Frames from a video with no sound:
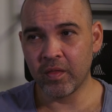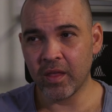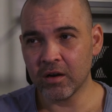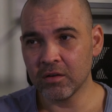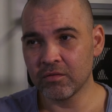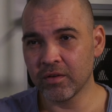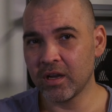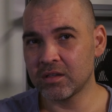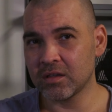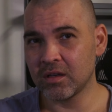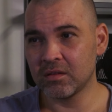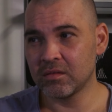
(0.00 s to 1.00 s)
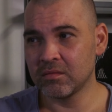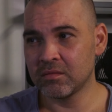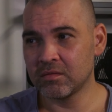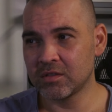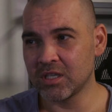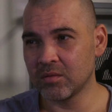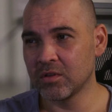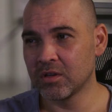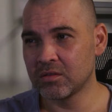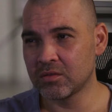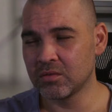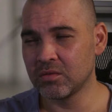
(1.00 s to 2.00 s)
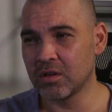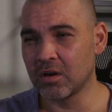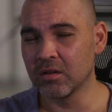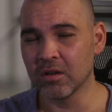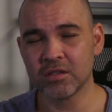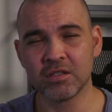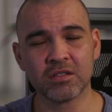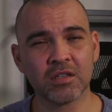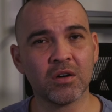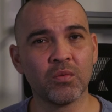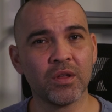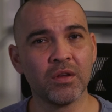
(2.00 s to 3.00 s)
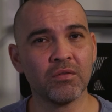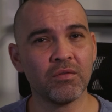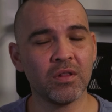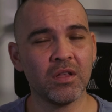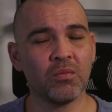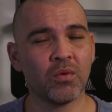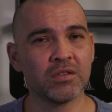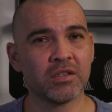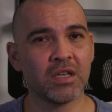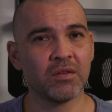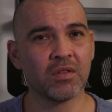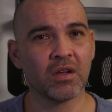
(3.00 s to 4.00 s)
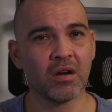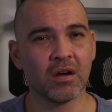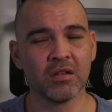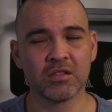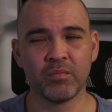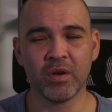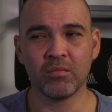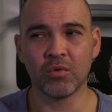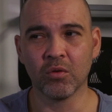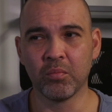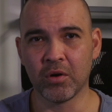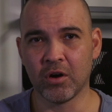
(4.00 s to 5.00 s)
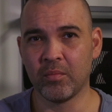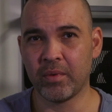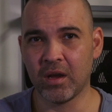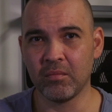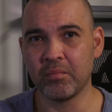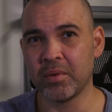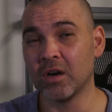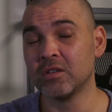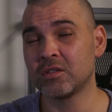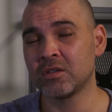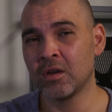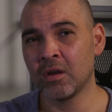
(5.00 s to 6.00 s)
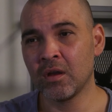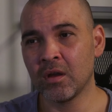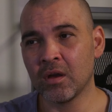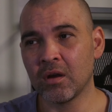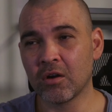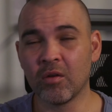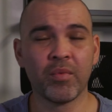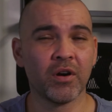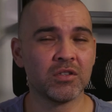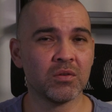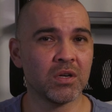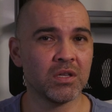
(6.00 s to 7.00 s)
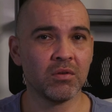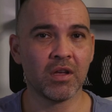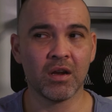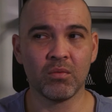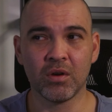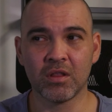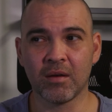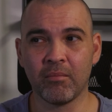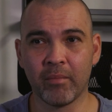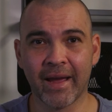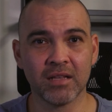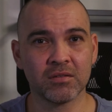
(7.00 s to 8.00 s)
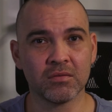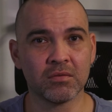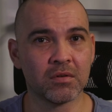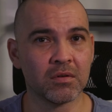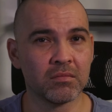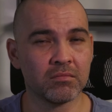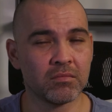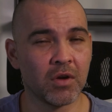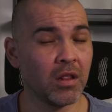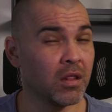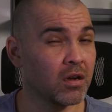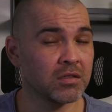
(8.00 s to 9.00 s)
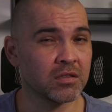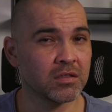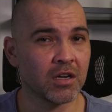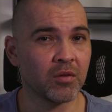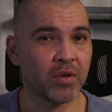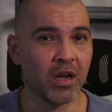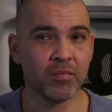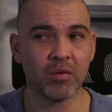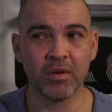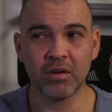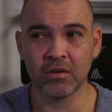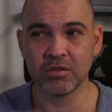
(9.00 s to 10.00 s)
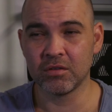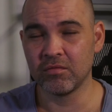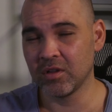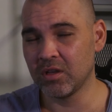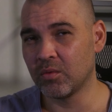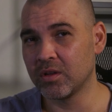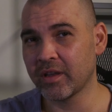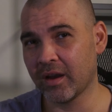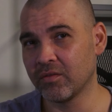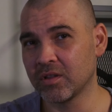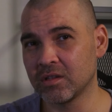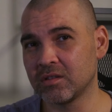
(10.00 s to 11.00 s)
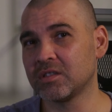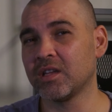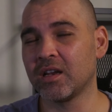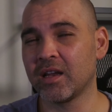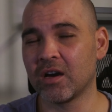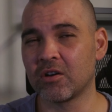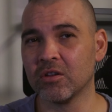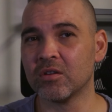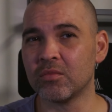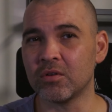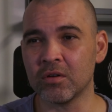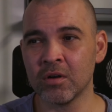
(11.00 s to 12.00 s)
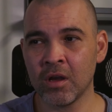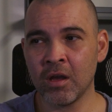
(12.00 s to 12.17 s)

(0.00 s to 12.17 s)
they're great in similar to the glossy style where you really want to give the colors a bit more pop and punch compared to what you would get with a matte or a luster style paper because you really want everything to stand out a lot more.